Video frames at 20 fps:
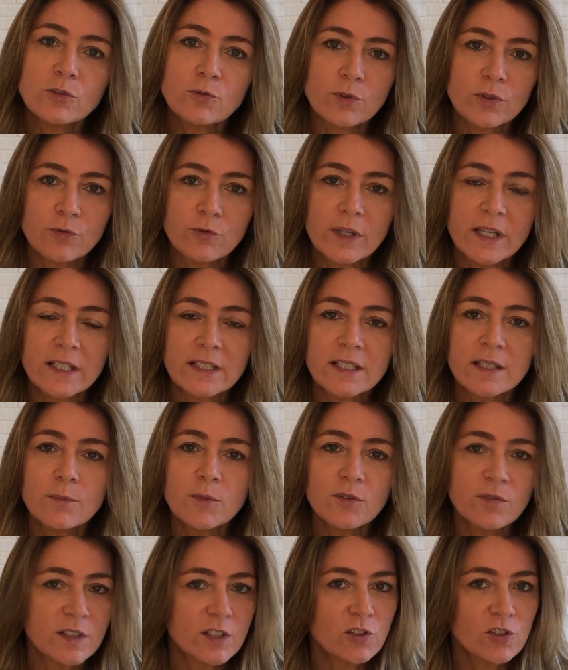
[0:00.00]
to address some
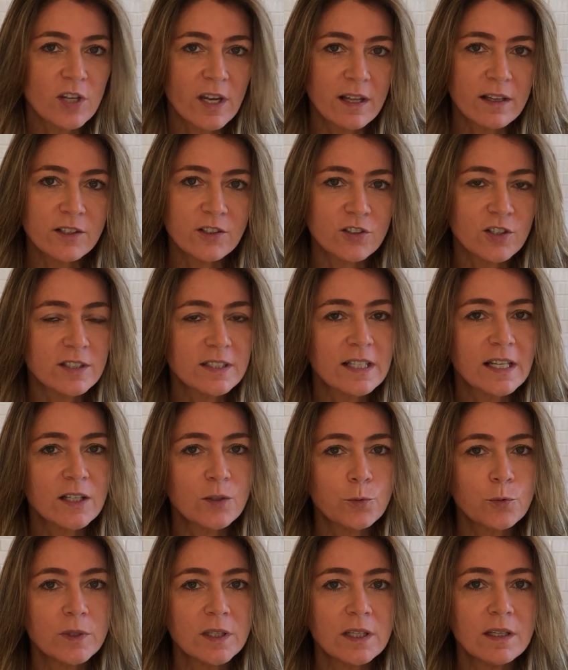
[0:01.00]
of the challenges
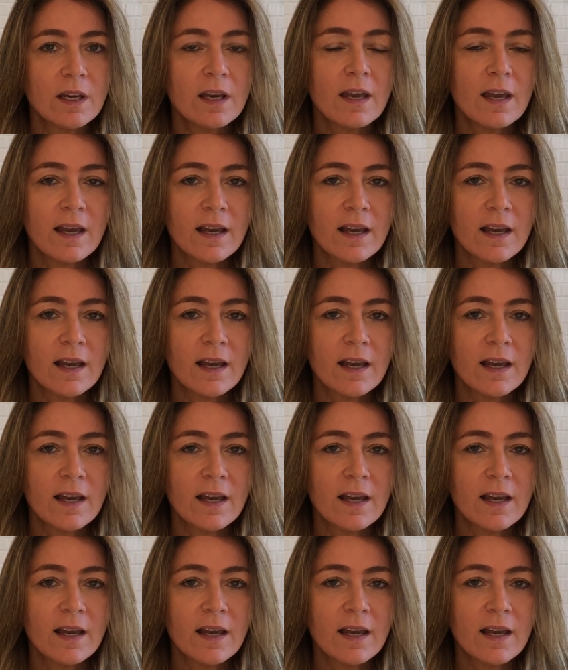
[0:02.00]
that we